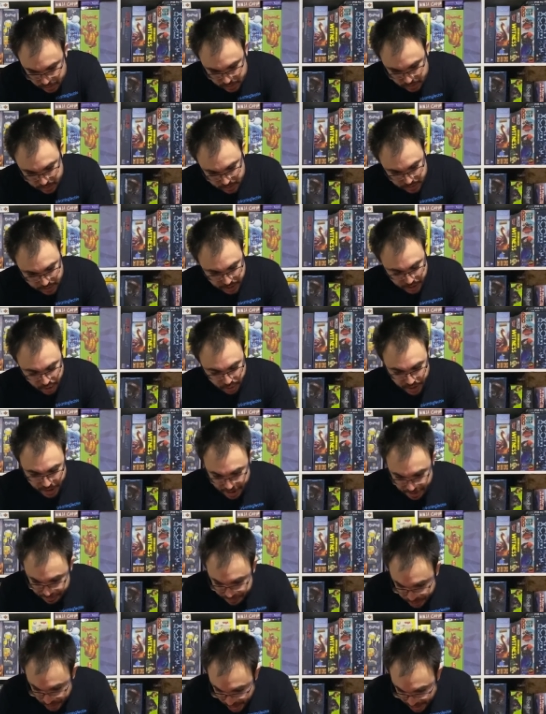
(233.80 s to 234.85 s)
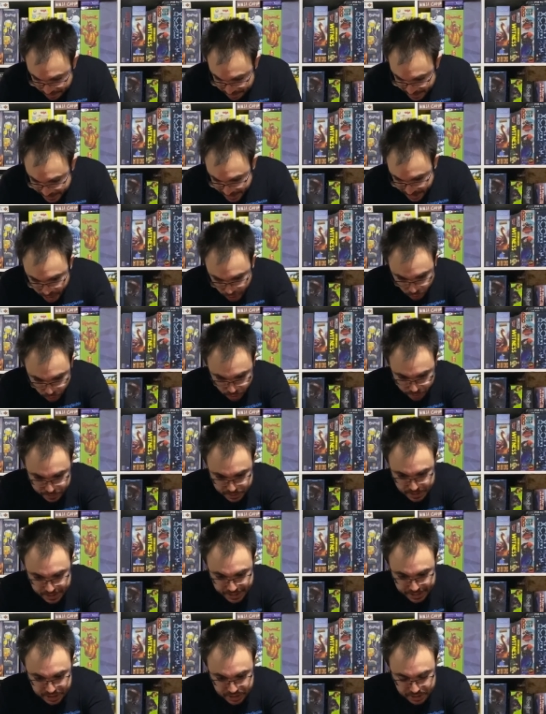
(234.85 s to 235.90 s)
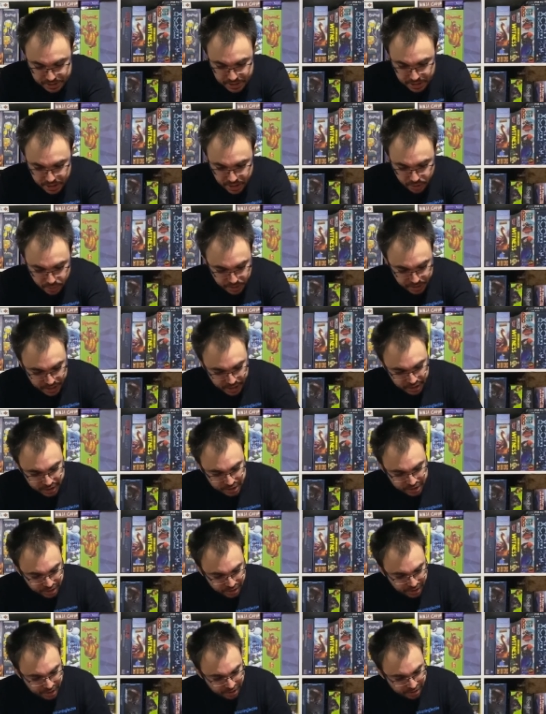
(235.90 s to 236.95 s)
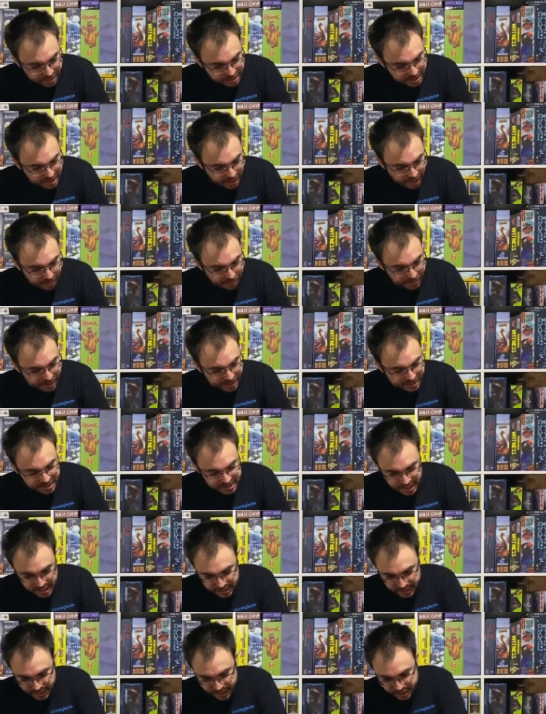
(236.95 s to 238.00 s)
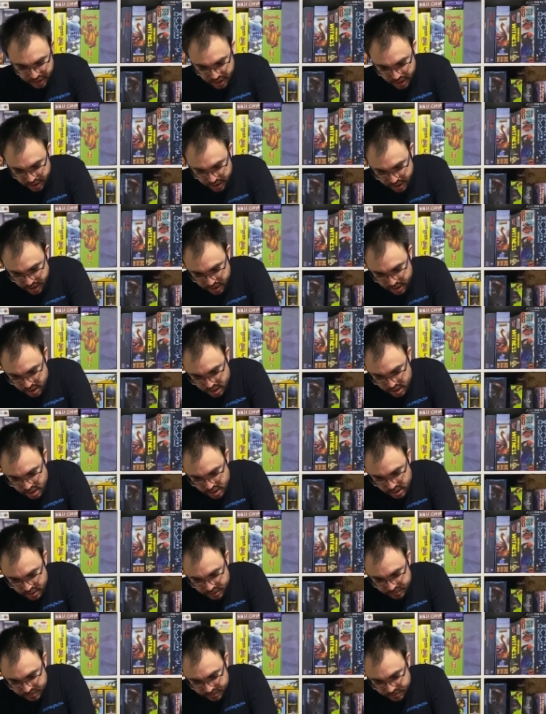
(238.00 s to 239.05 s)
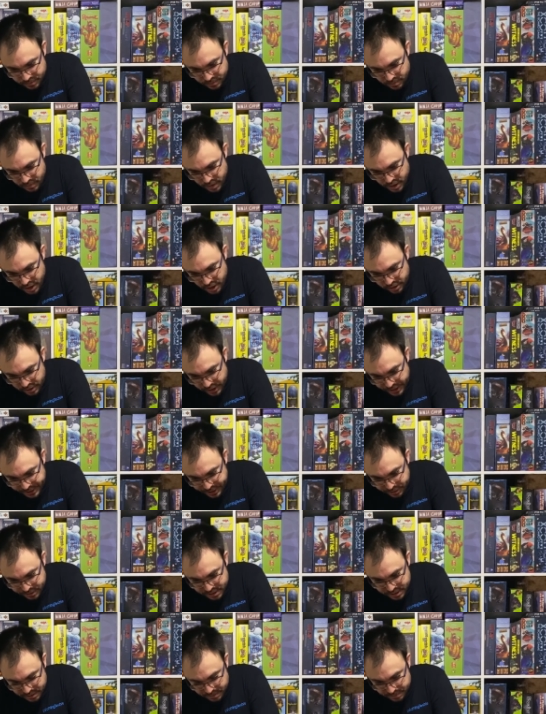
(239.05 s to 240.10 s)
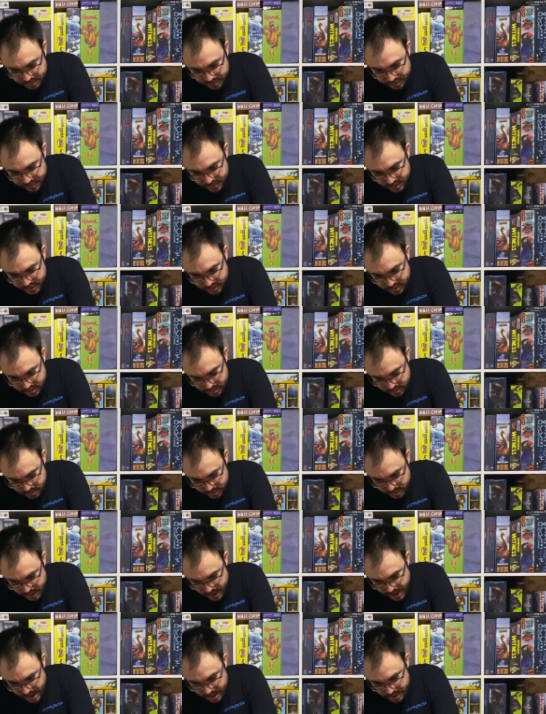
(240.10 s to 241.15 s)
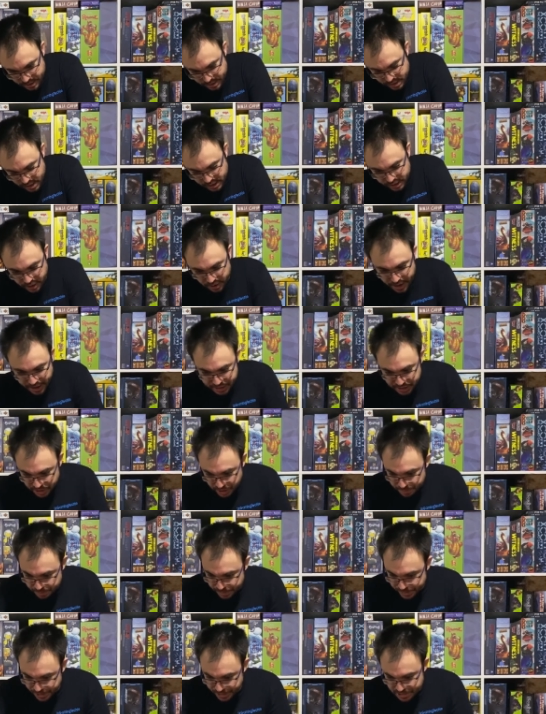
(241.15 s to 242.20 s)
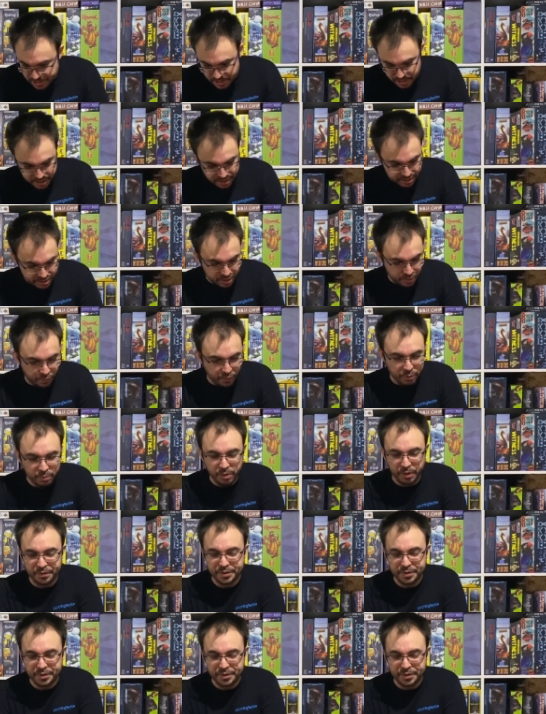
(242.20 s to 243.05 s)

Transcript: they have like a groove section to go in that I'll show you here in a second, but it's not like they're, you know, like there's some, like they're actually placed in there. So if you move